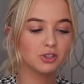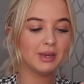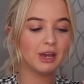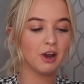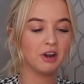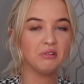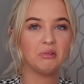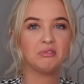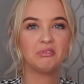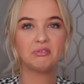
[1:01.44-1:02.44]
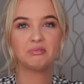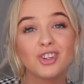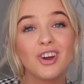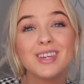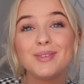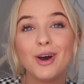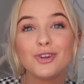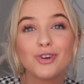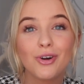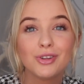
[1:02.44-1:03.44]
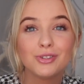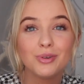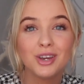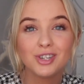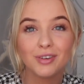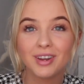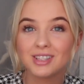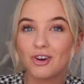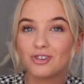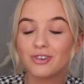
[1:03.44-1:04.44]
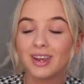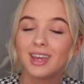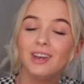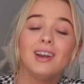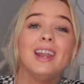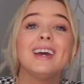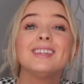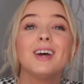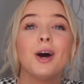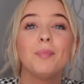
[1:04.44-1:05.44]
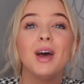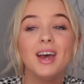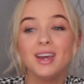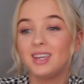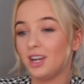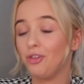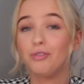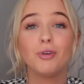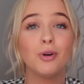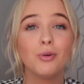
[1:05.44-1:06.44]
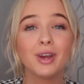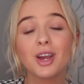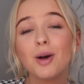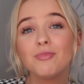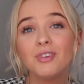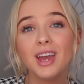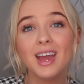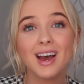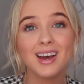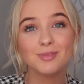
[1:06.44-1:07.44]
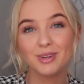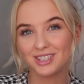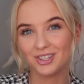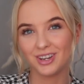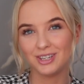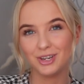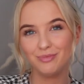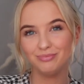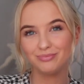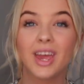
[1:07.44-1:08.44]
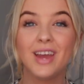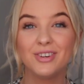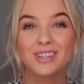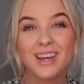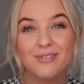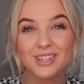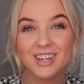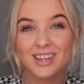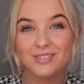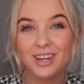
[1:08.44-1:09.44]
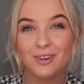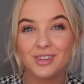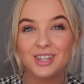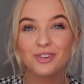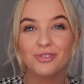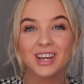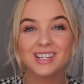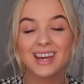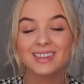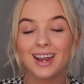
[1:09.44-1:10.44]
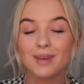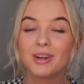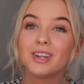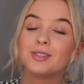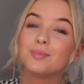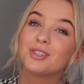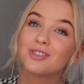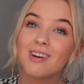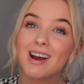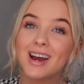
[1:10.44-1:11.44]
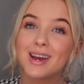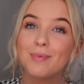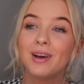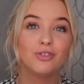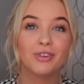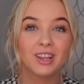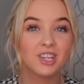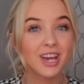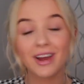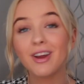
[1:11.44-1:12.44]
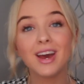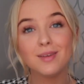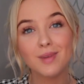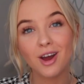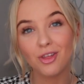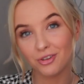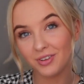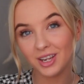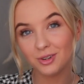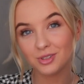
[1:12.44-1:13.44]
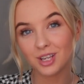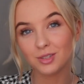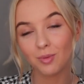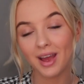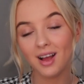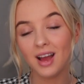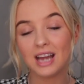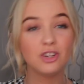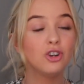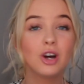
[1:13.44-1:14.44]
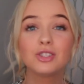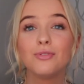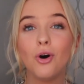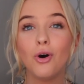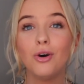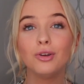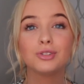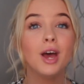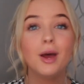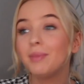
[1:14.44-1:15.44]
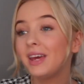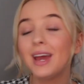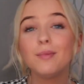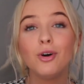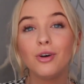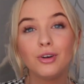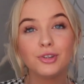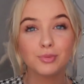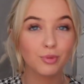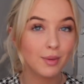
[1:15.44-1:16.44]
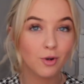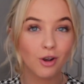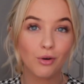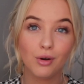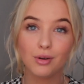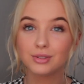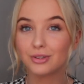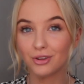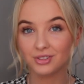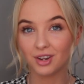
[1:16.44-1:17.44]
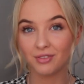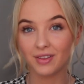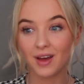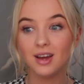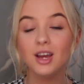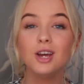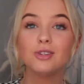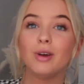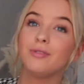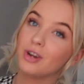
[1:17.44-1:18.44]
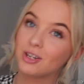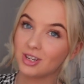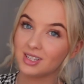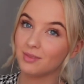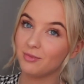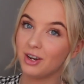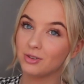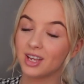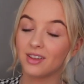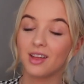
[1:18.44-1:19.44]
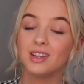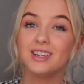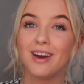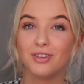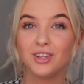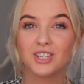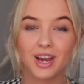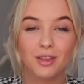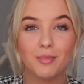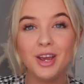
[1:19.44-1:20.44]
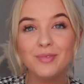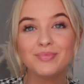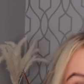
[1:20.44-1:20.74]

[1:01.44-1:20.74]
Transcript: Should be her. Oh. It's got a nice hot chocolate, so get yourself a nice hot drink, get your legs up, get a throw, get comfy, and we'll get stuck into it. If you're excited for today's video then don't forget to hit the like button and subscribe. Don't forget to check out any of my other videos as well. I do lots of hauls, B&M hauls, Primark hauls, all stuff like that. So if you're interested in videos like that then definitely check them out.